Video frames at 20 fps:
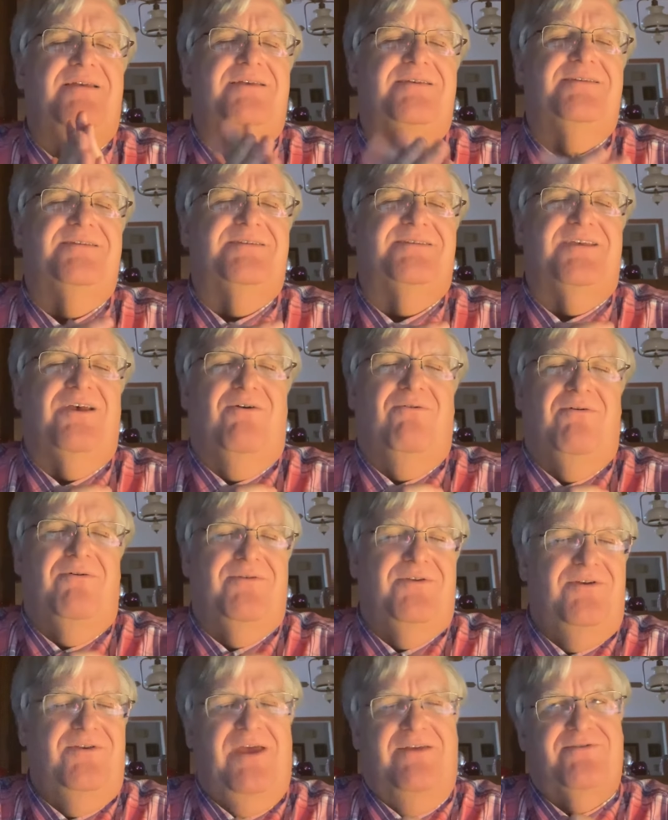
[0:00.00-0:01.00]
So
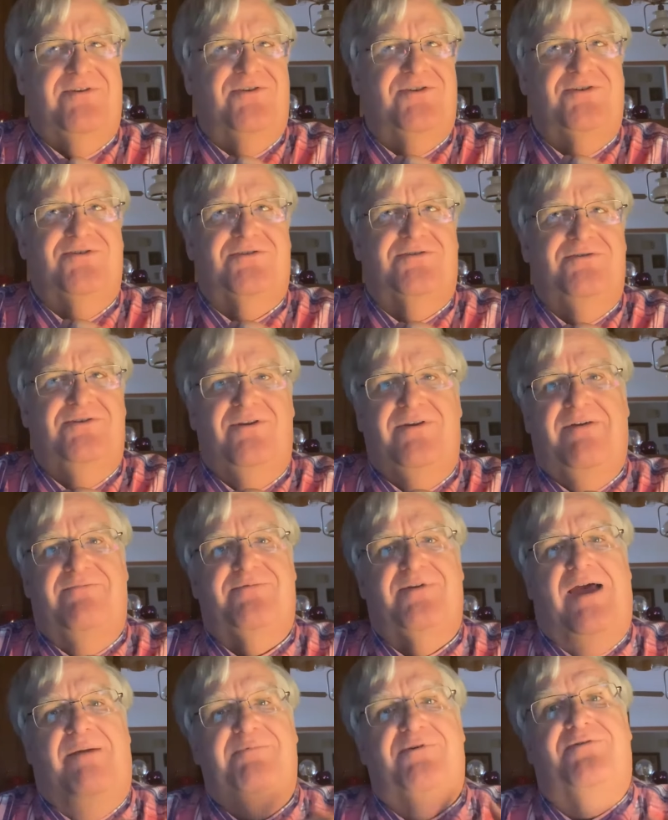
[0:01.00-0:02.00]
you'd have
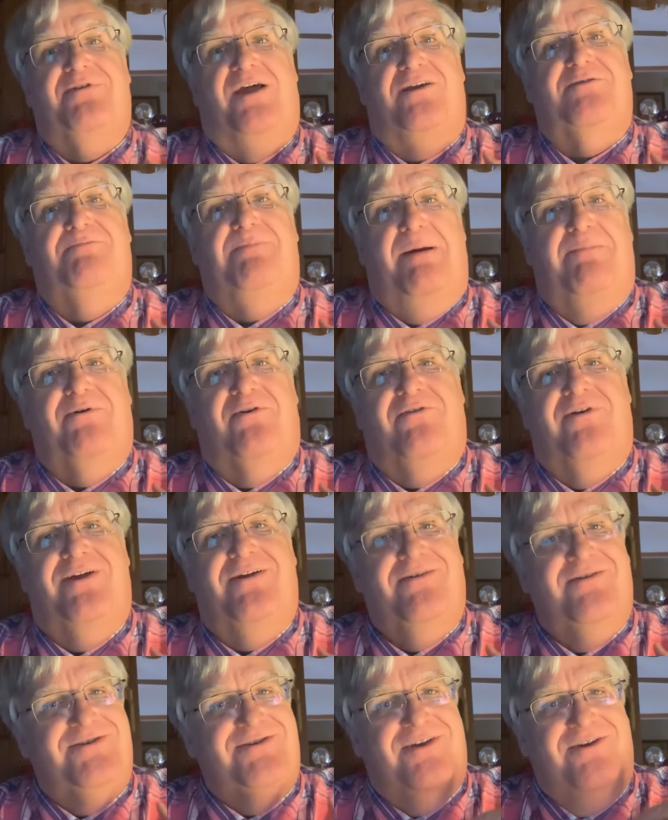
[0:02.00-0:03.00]
to, I'm a Dr. Pepper
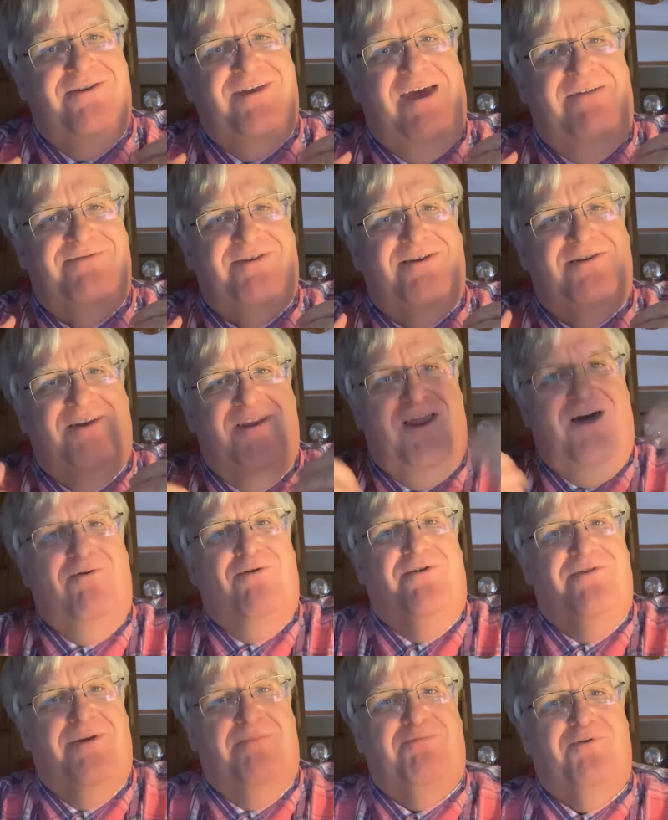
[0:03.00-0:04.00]
drinker, so you'd have to
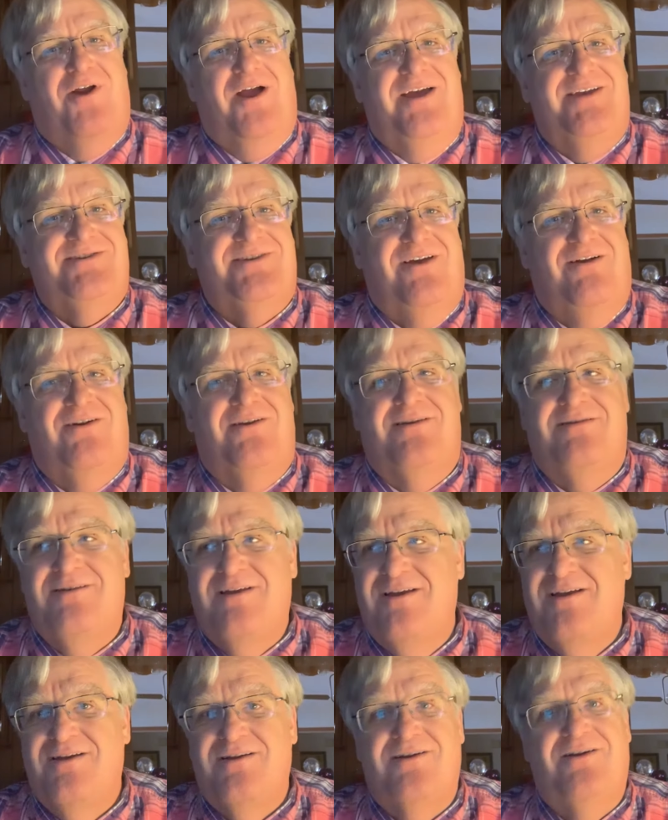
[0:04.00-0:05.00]
lower the price on
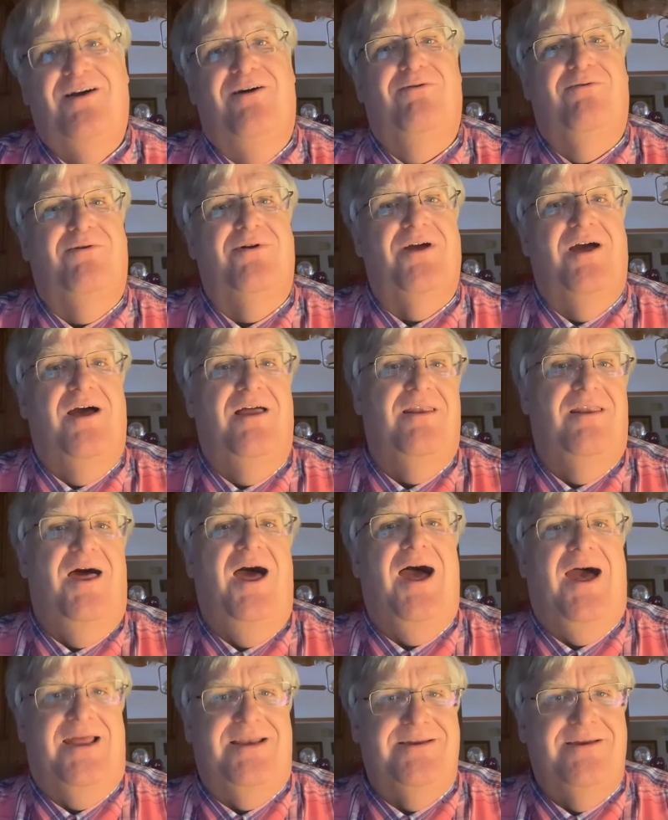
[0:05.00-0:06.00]
Coke a
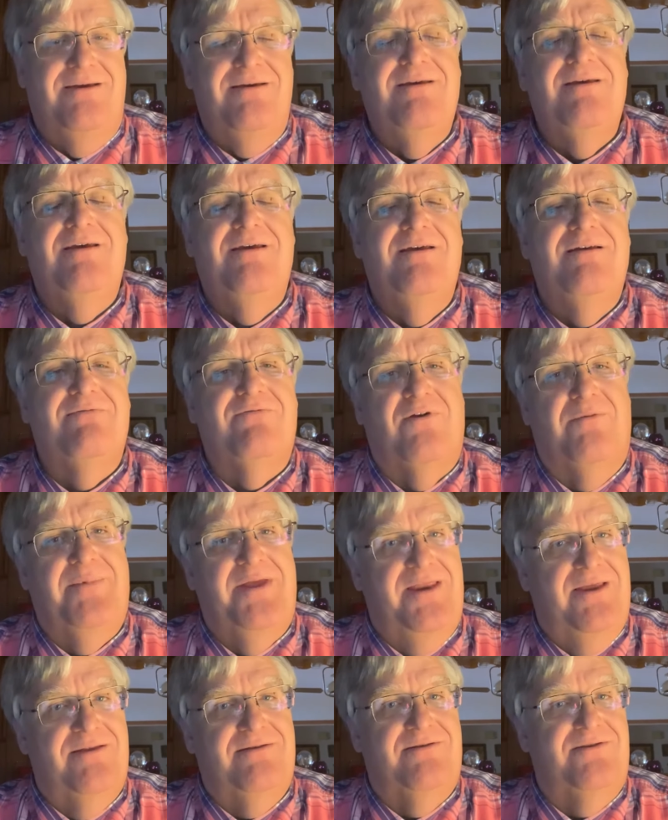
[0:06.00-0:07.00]
lot for me
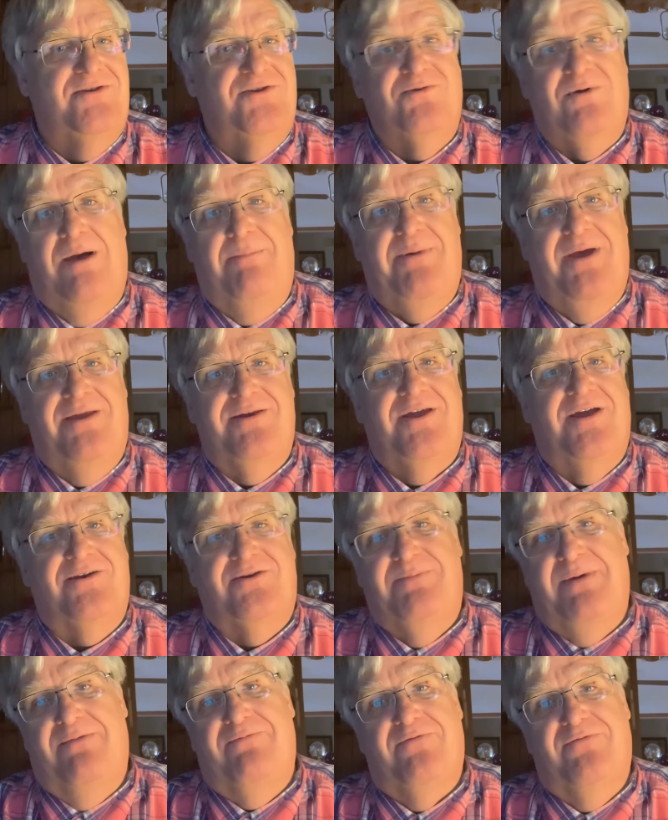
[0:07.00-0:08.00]
to swap out Dr.
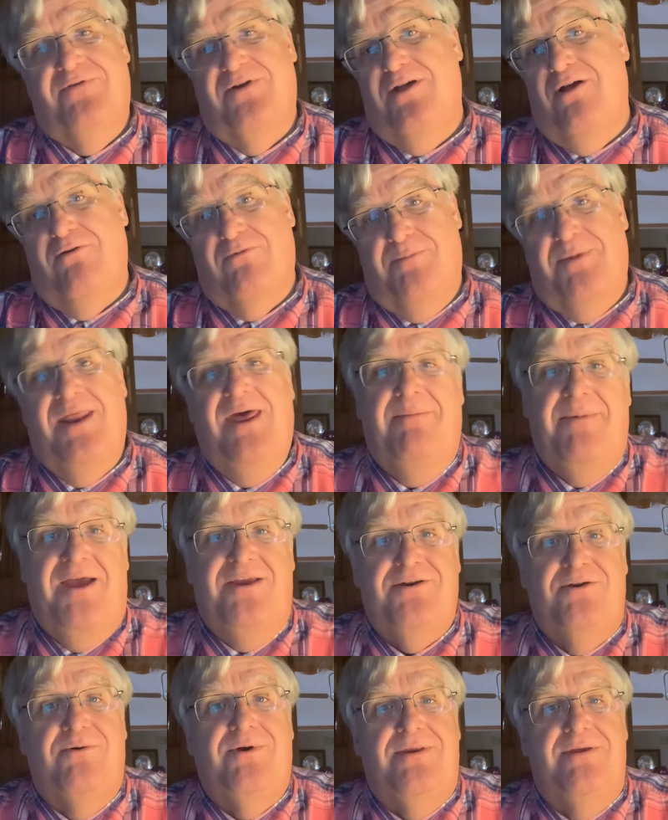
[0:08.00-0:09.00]
Pepper for Coke. But I
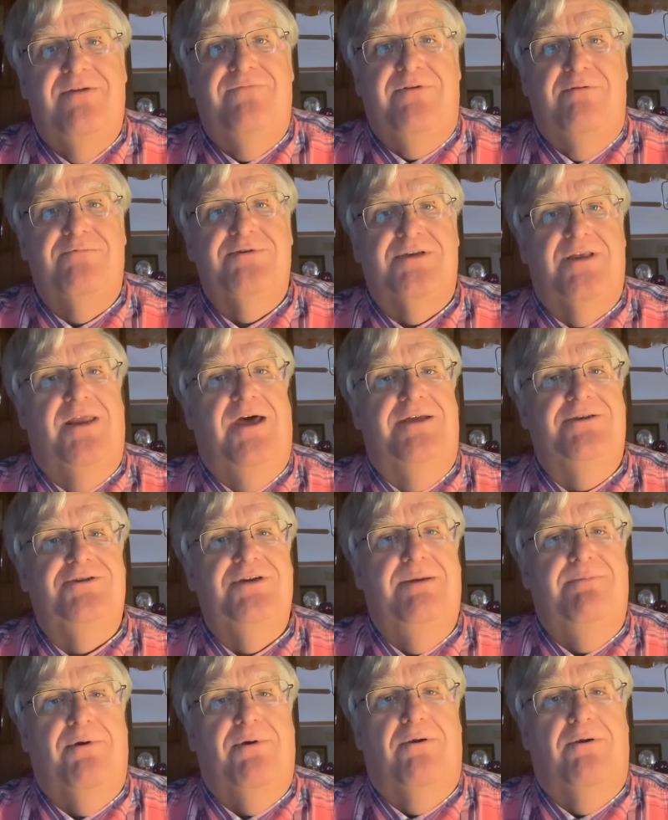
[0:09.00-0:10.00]
might do it if it was a lot cheaper,